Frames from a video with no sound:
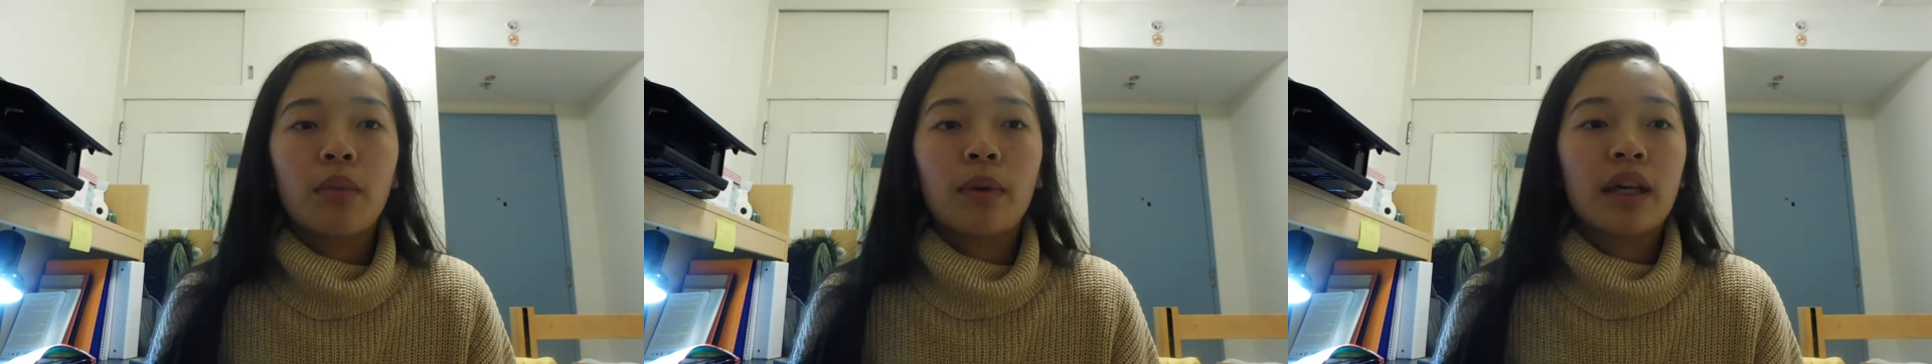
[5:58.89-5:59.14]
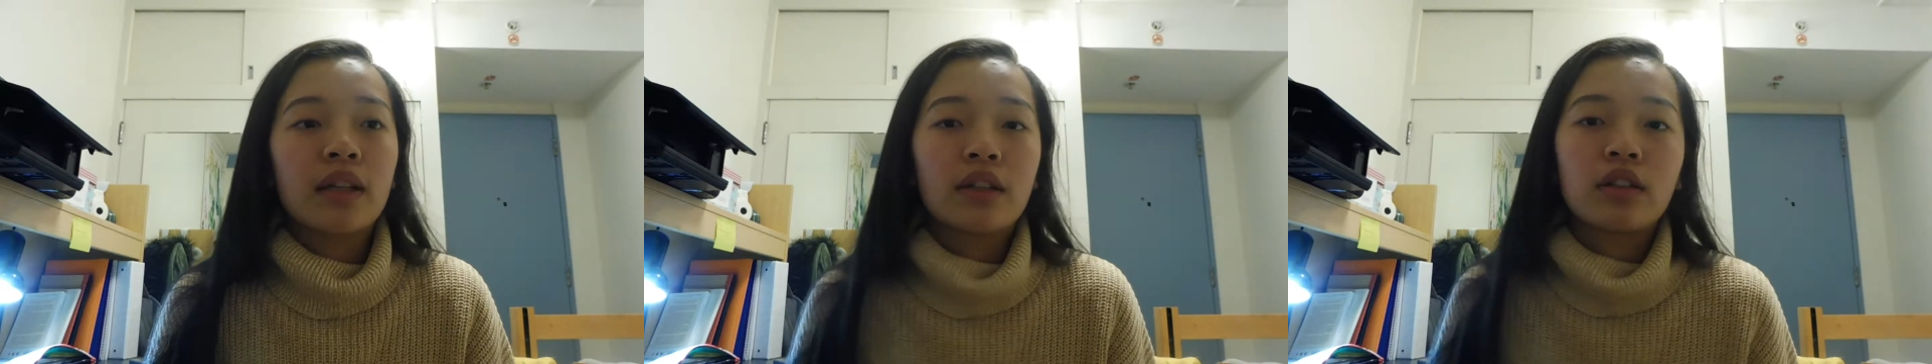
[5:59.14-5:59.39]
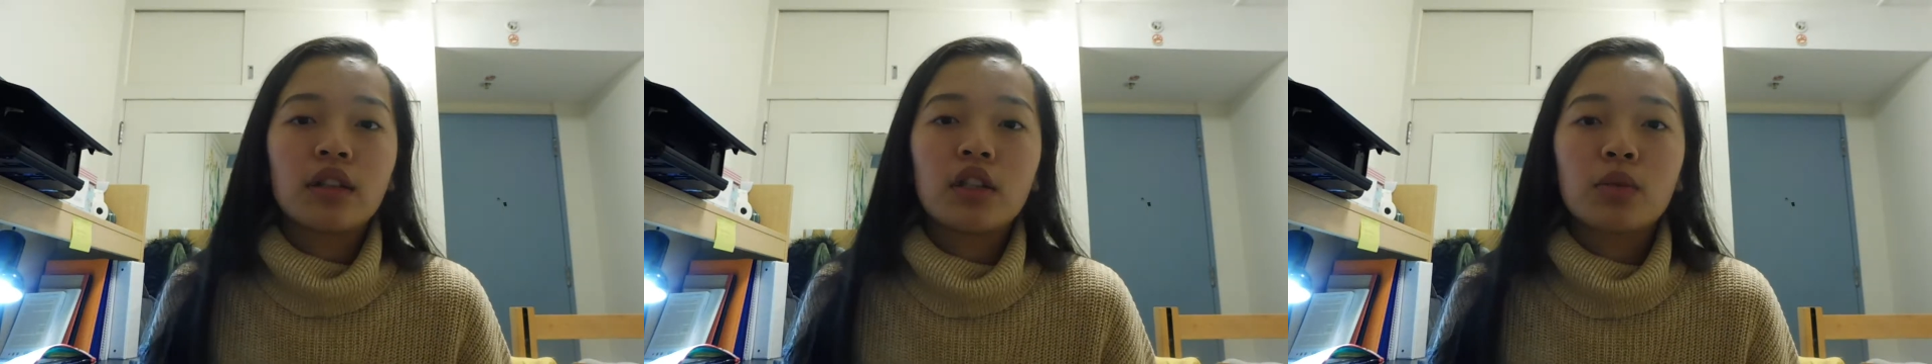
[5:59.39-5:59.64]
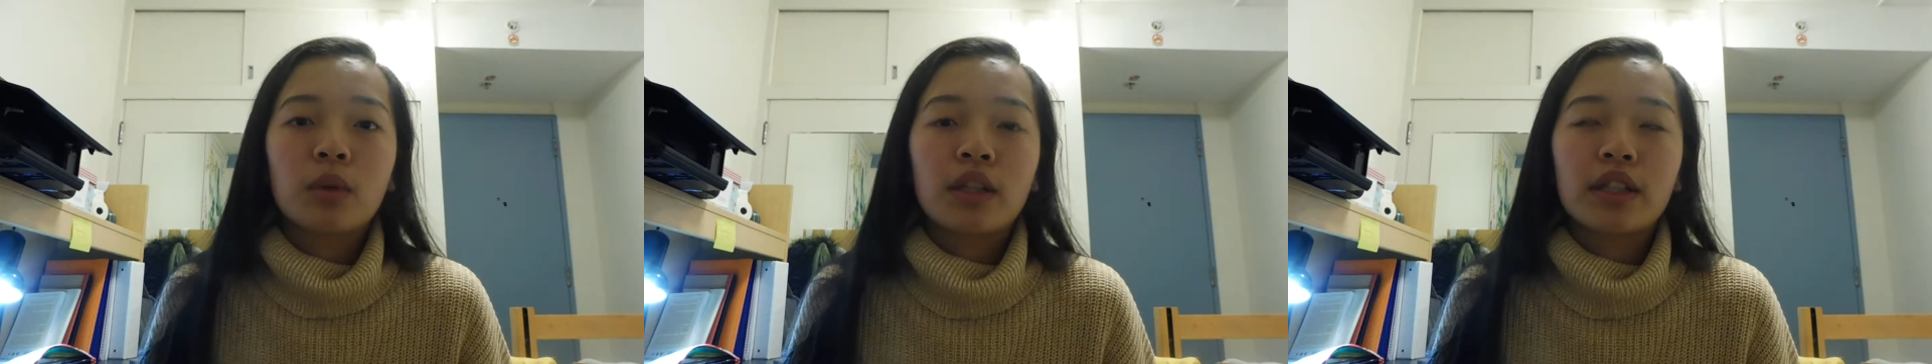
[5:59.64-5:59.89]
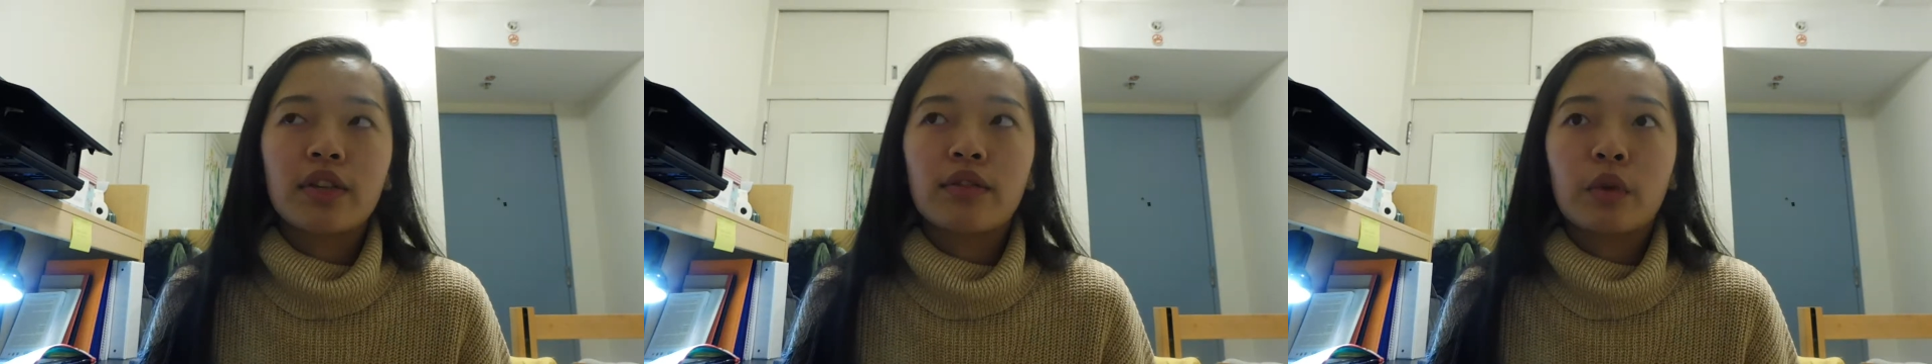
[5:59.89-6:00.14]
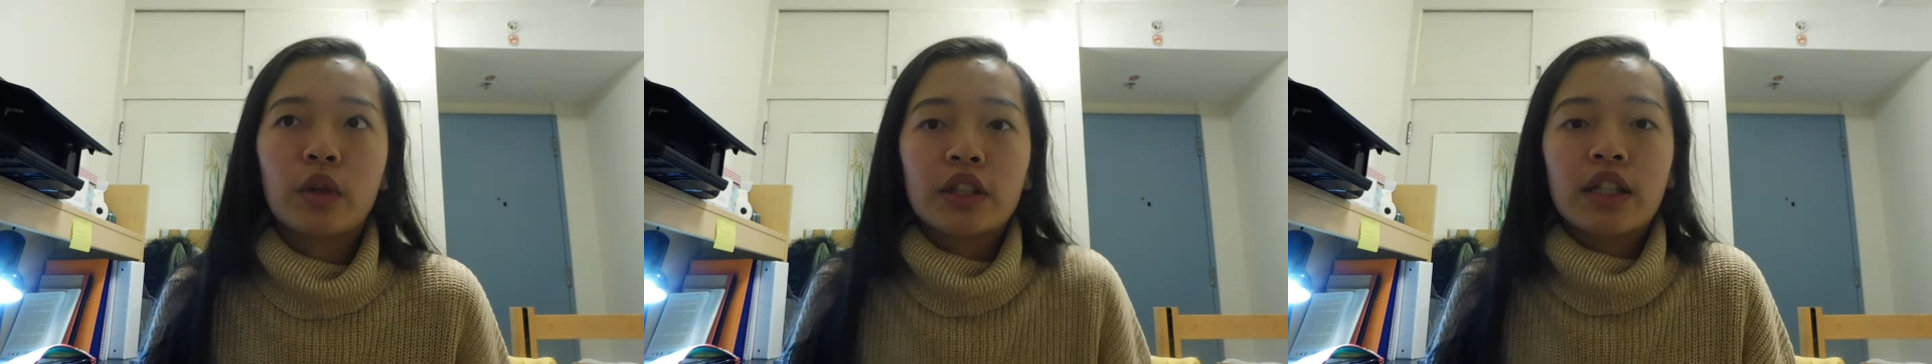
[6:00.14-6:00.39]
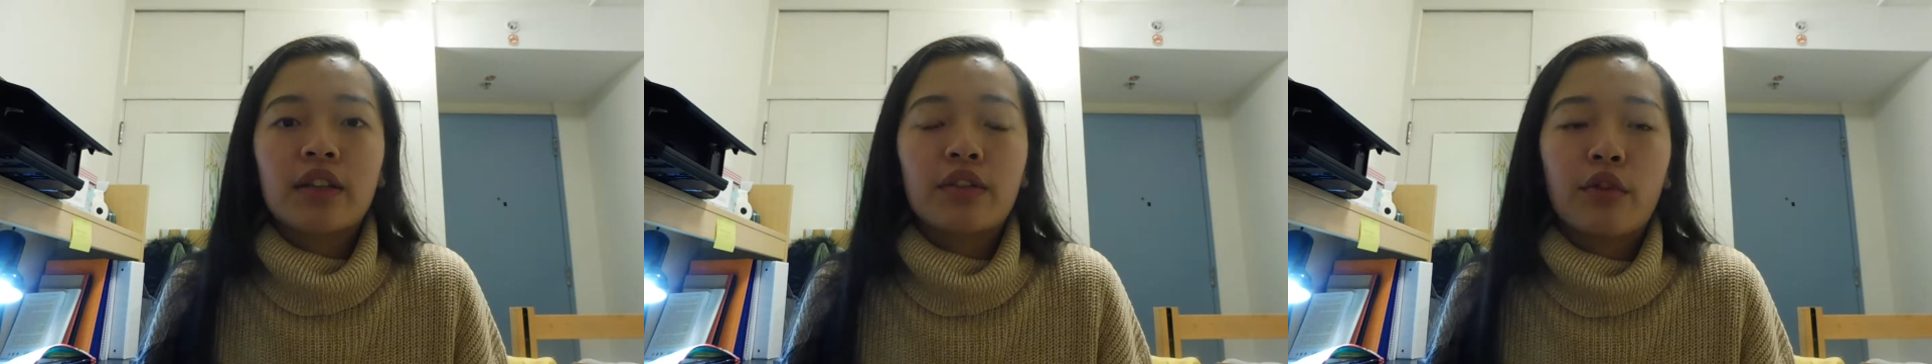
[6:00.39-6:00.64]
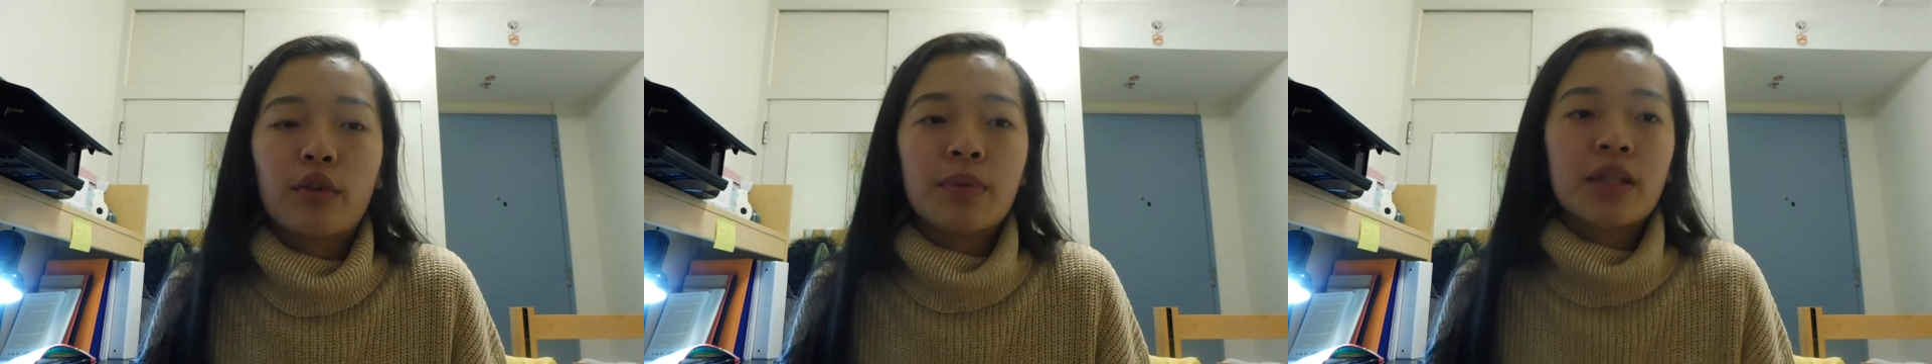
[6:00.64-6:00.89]
but I literally just wanted to get forward to get the
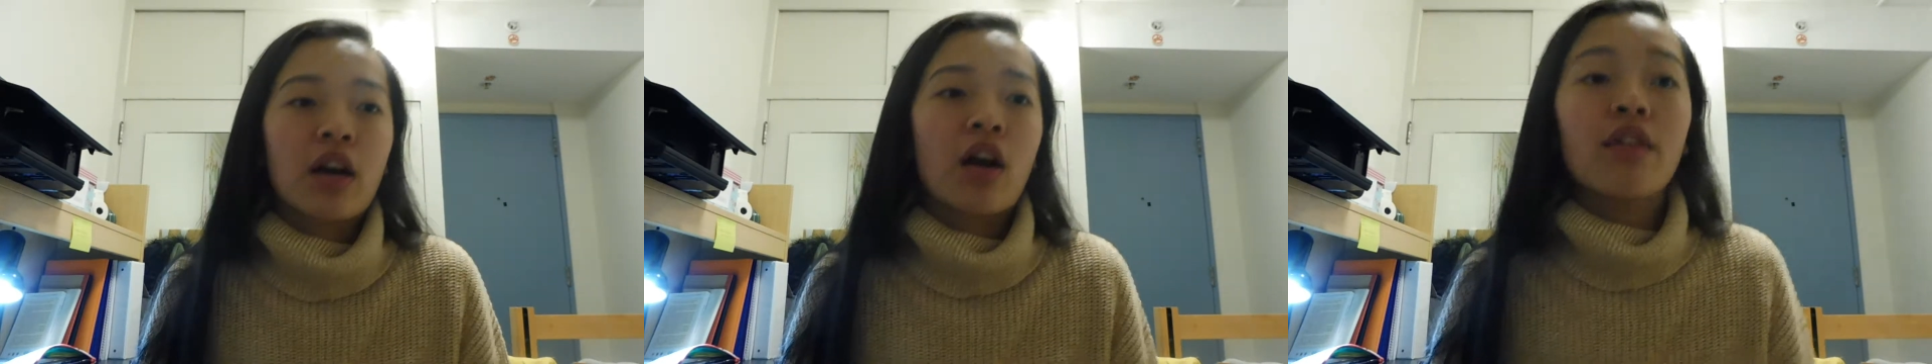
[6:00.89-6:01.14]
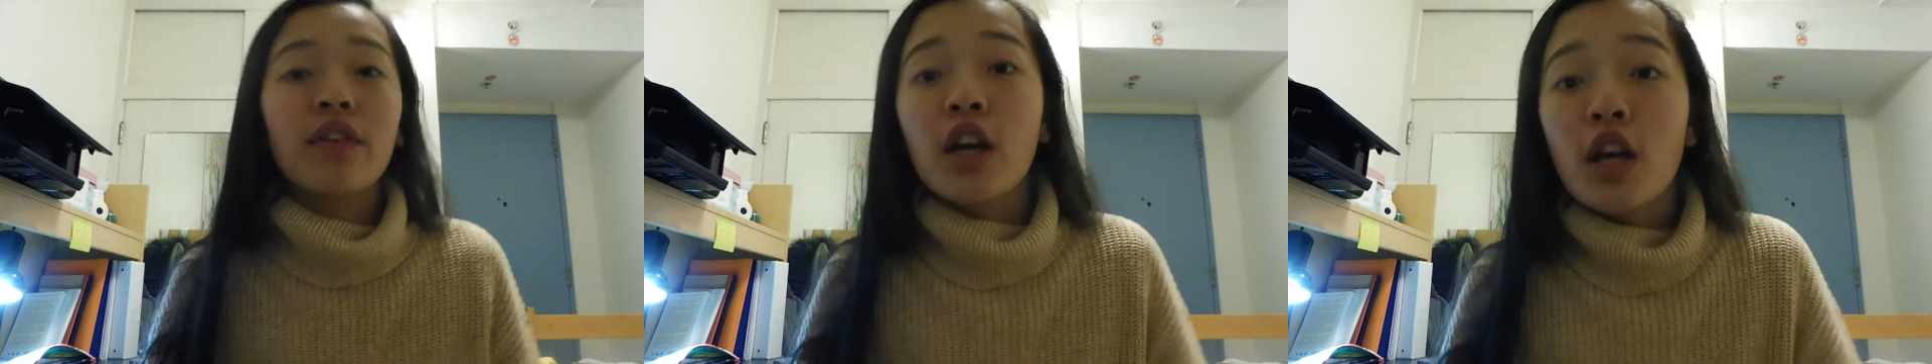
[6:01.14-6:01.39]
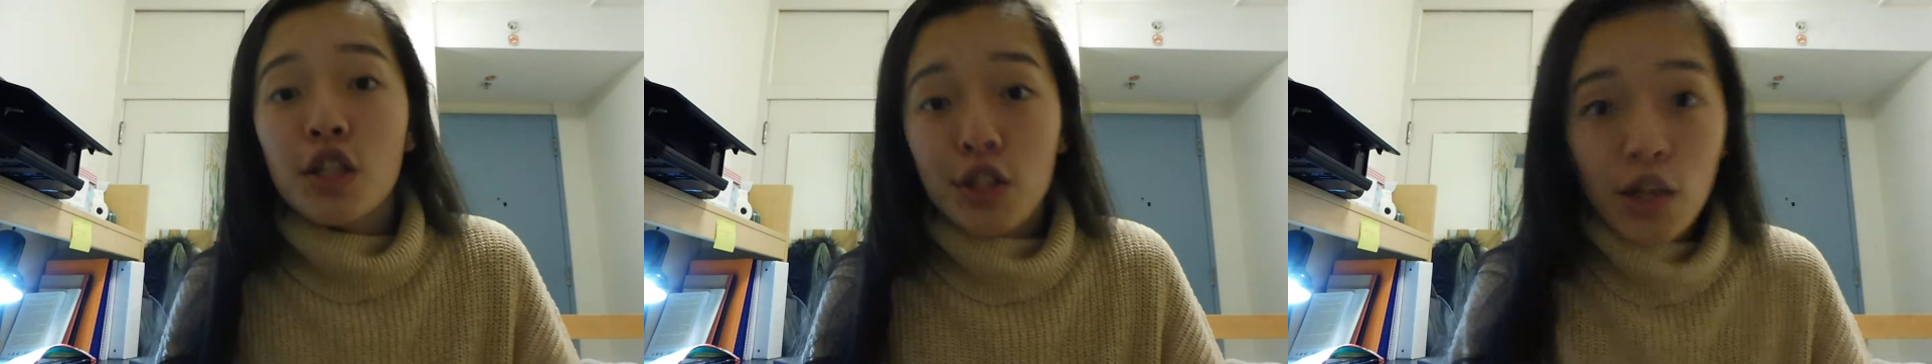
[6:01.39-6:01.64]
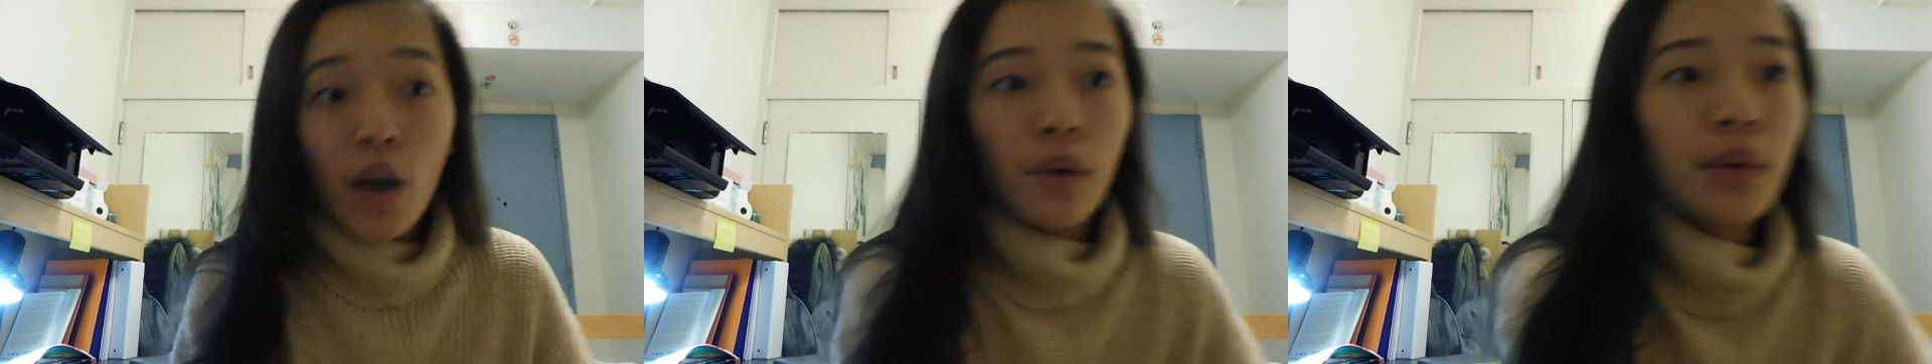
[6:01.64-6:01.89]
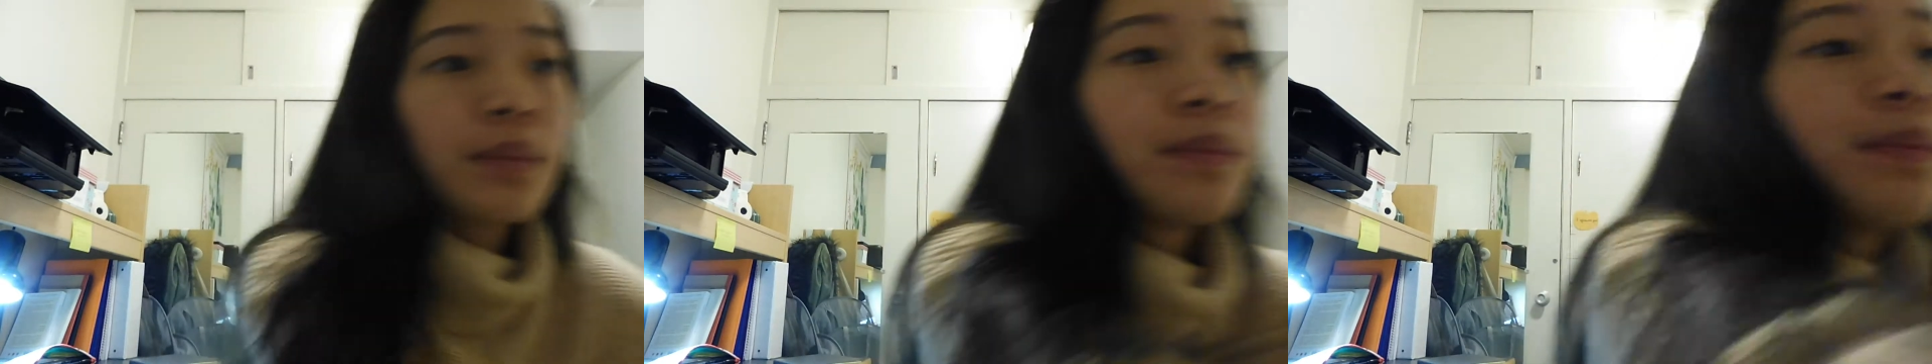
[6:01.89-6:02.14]
fifty percent off. So